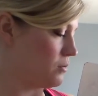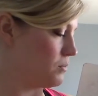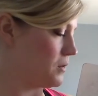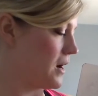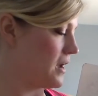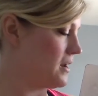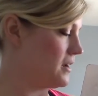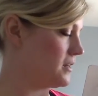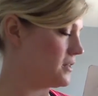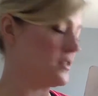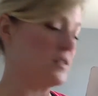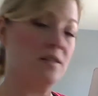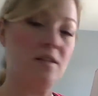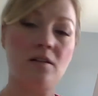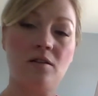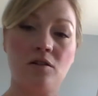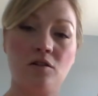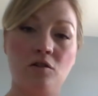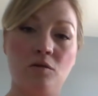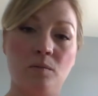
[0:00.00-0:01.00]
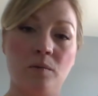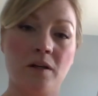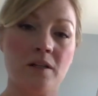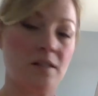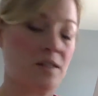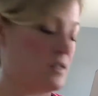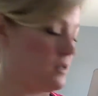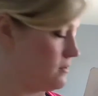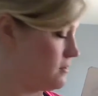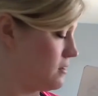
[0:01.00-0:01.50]
products. 2
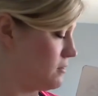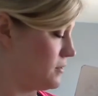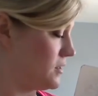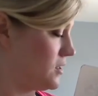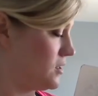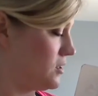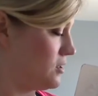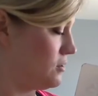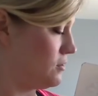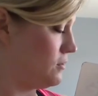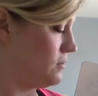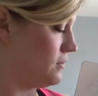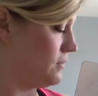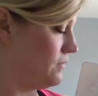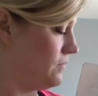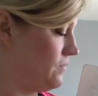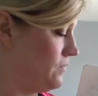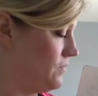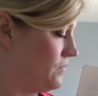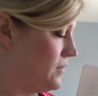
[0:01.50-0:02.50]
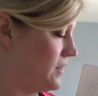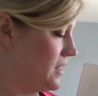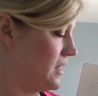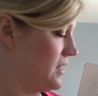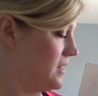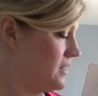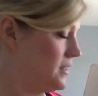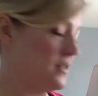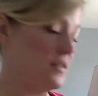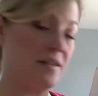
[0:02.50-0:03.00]
plus 0 is 2.
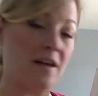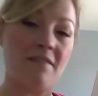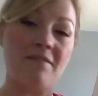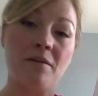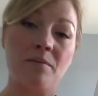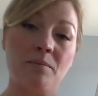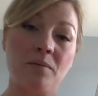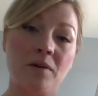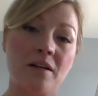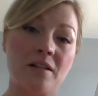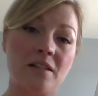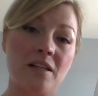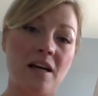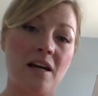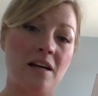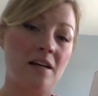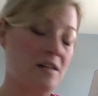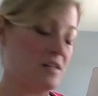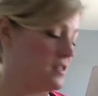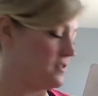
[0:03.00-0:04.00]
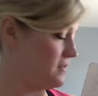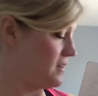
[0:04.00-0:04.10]
7 plus 8 is